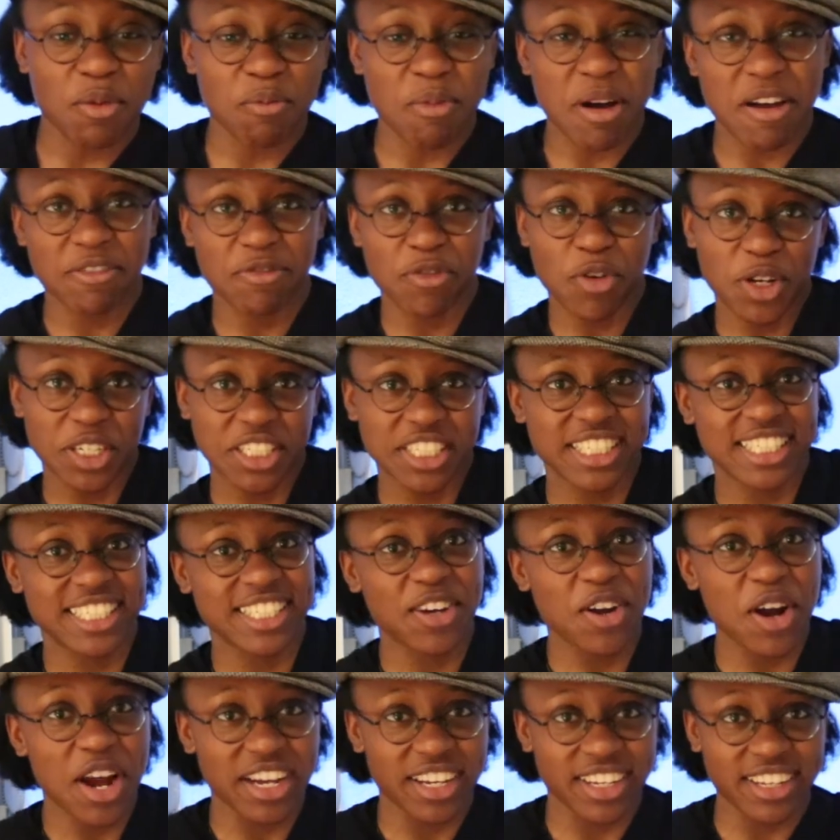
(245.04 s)
My voice is
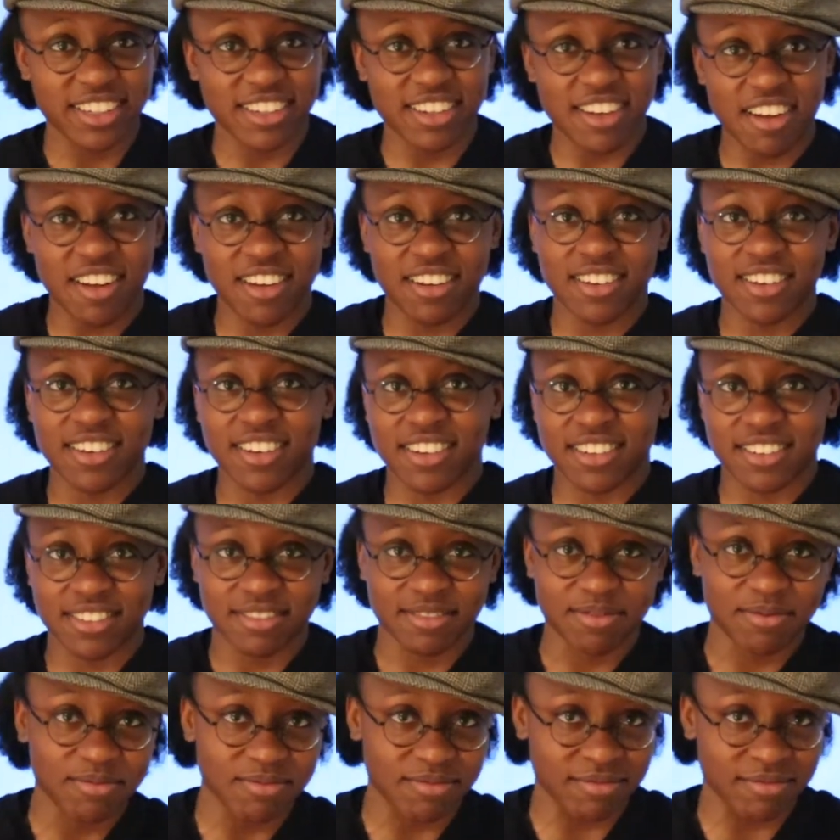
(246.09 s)
cracking.